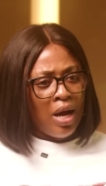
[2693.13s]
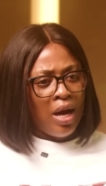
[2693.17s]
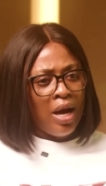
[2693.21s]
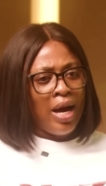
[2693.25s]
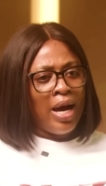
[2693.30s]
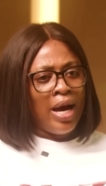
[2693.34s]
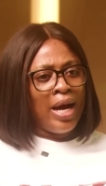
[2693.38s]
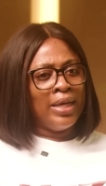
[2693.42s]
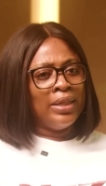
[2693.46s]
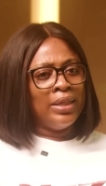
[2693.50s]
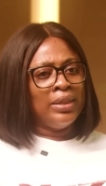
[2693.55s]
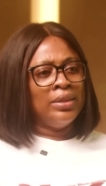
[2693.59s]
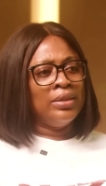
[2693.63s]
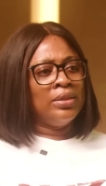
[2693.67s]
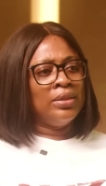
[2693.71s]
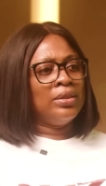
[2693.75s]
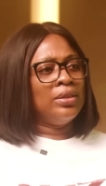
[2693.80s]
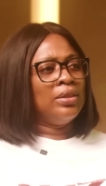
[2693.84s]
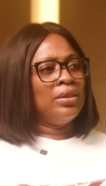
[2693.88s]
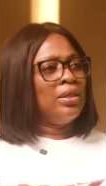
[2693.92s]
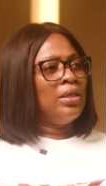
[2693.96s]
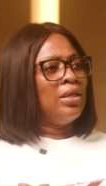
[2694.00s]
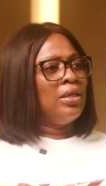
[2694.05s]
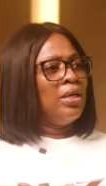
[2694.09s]
And
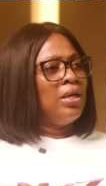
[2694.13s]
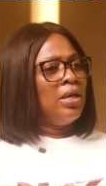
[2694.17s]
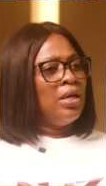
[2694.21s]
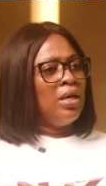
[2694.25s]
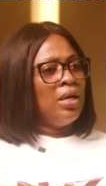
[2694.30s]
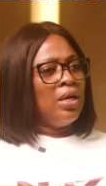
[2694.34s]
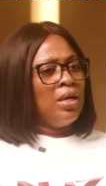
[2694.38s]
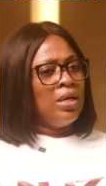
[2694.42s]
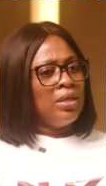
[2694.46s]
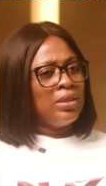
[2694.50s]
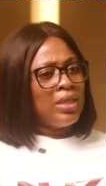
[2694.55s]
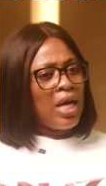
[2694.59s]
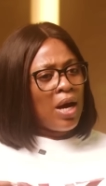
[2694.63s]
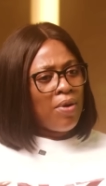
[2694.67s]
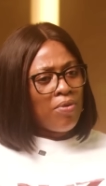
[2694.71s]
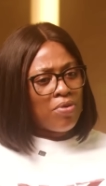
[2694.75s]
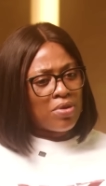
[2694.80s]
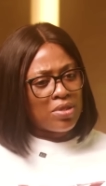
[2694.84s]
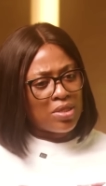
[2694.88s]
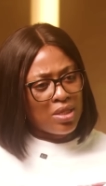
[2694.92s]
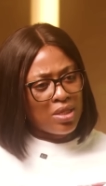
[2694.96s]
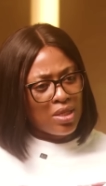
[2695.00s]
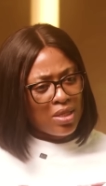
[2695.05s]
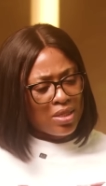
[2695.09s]
that
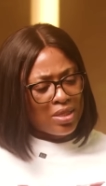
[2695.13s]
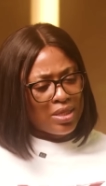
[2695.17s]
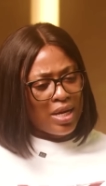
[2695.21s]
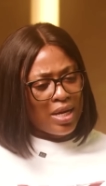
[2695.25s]
was it.